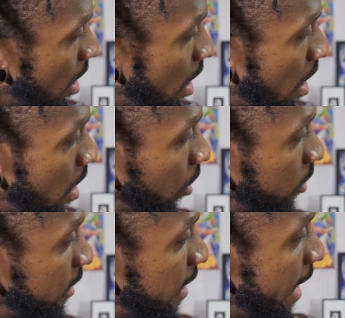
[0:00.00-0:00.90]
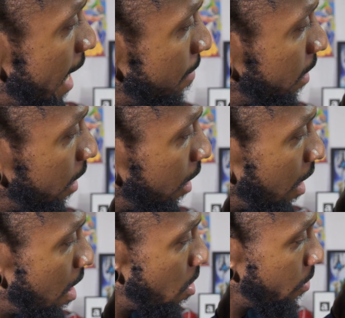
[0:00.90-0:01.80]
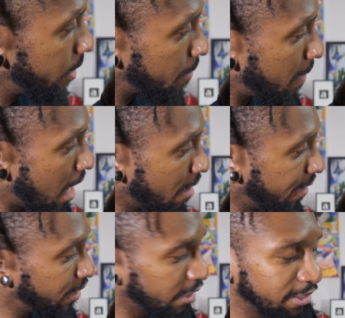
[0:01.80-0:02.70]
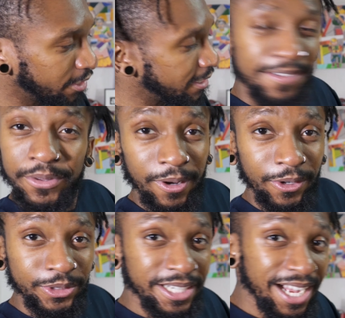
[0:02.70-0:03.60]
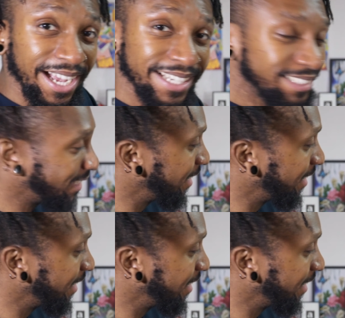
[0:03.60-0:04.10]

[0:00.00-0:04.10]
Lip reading: Oh snap. Oh, he's a Power Ranger. He's gonna save the world, you guys.